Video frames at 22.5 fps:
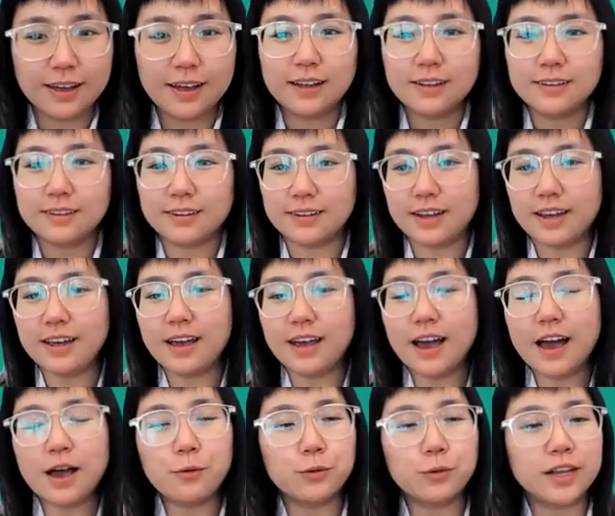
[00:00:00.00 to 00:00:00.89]
Today,
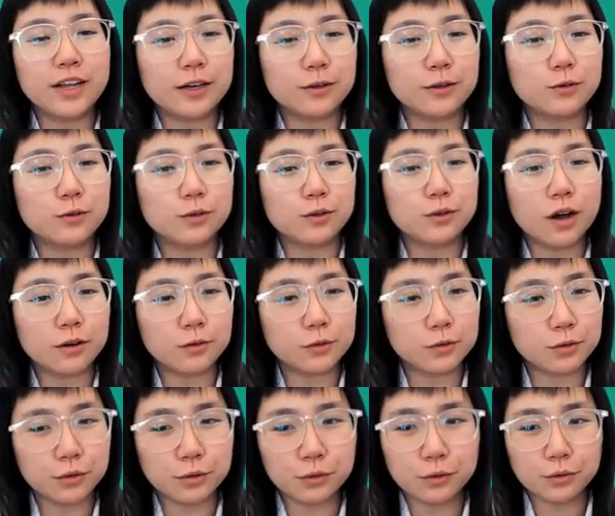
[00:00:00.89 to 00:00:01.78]
I would like to talk
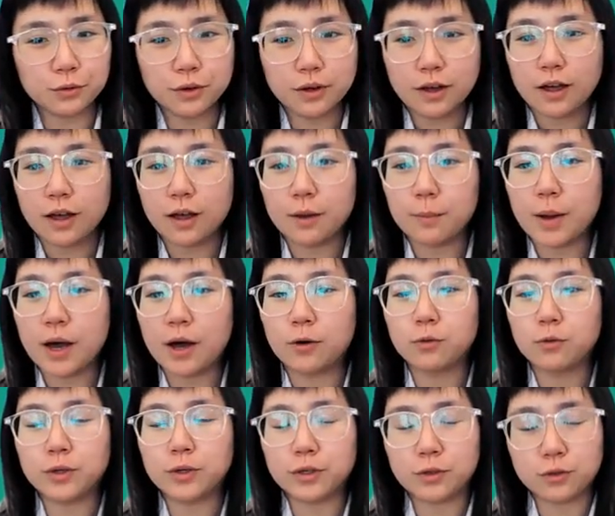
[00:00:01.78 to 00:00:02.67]
to you
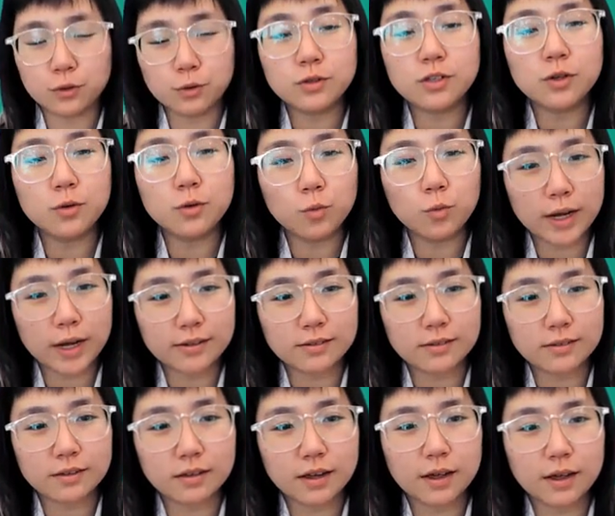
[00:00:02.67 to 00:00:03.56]
about reducing
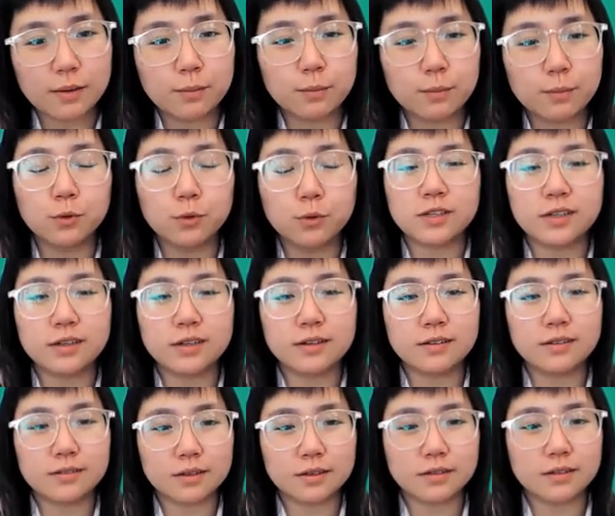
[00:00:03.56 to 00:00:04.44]
waste and boosting
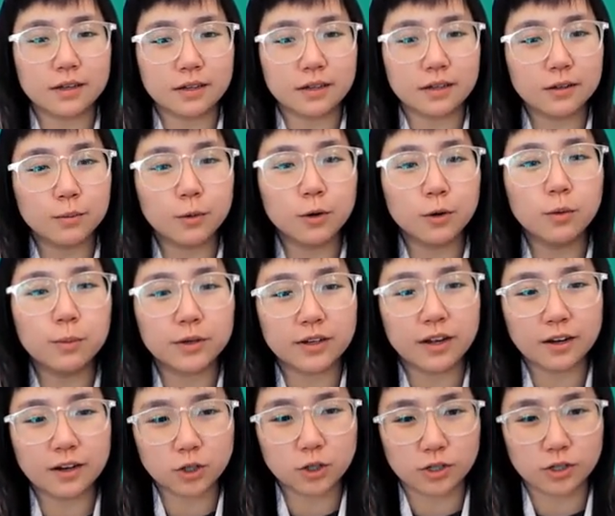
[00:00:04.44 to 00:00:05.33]
sustainable
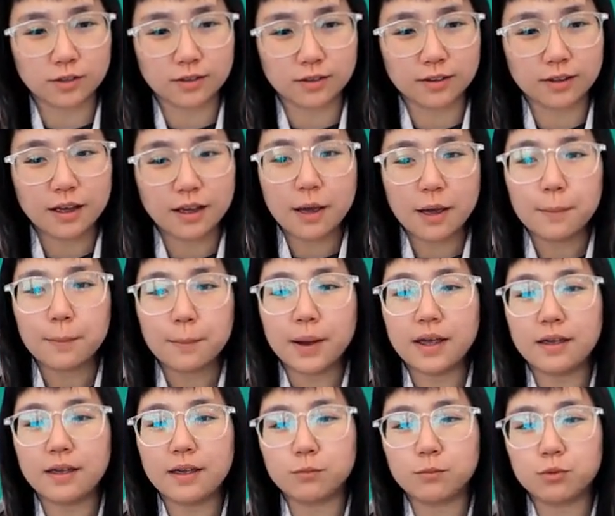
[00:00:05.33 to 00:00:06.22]
production by
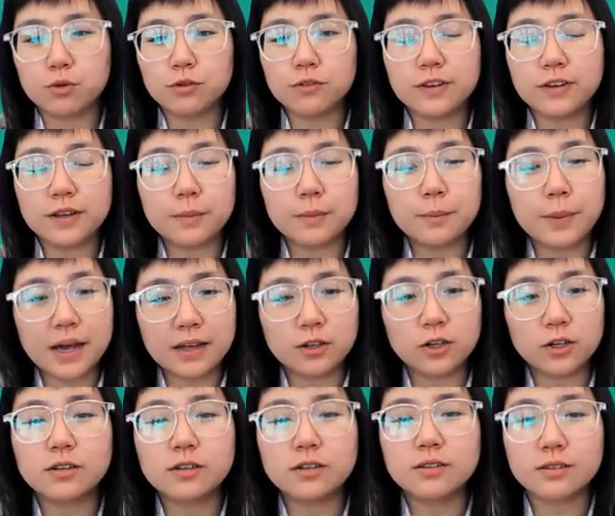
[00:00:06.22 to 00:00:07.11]
improving
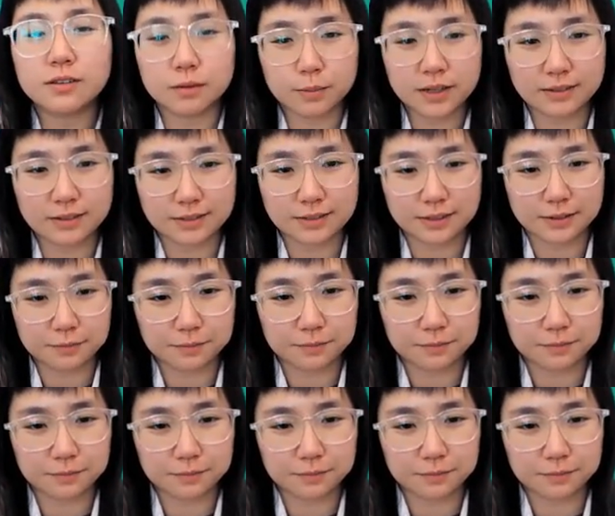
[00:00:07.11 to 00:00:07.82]
batter stability.